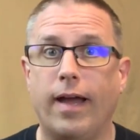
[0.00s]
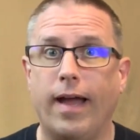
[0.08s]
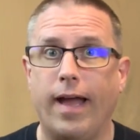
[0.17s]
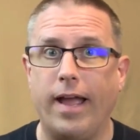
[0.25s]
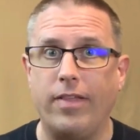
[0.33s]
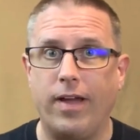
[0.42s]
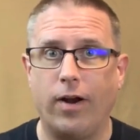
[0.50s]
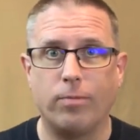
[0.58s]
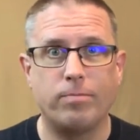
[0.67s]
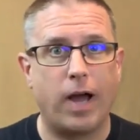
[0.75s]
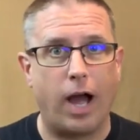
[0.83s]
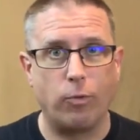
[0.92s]
Hey
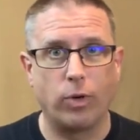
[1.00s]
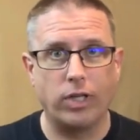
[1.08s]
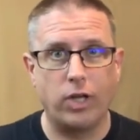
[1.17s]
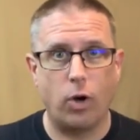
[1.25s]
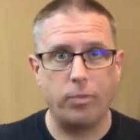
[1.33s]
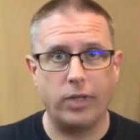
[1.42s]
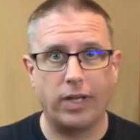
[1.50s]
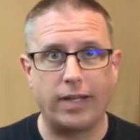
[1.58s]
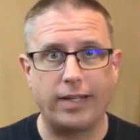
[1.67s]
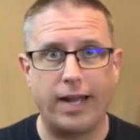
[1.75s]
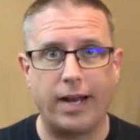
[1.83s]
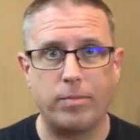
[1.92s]
there. I really hope you liked
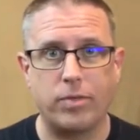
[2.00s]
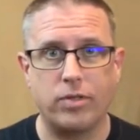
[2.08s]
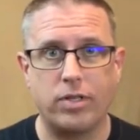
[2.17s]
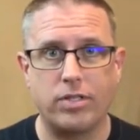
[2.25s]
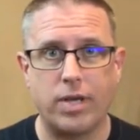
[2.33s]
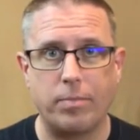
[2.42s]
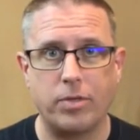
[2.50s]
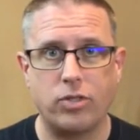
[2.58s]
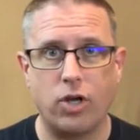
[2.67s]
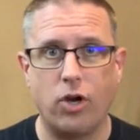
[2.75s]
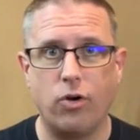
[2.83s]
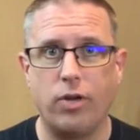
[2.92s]
that up this
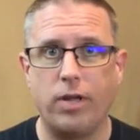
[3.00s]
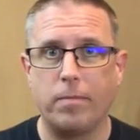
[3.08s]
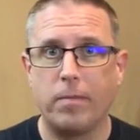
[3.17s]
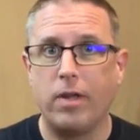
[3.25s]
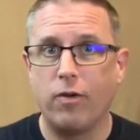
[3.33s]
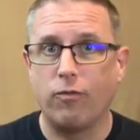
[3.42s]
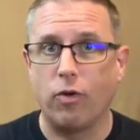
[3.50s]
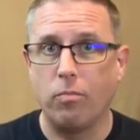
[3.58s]
episode. For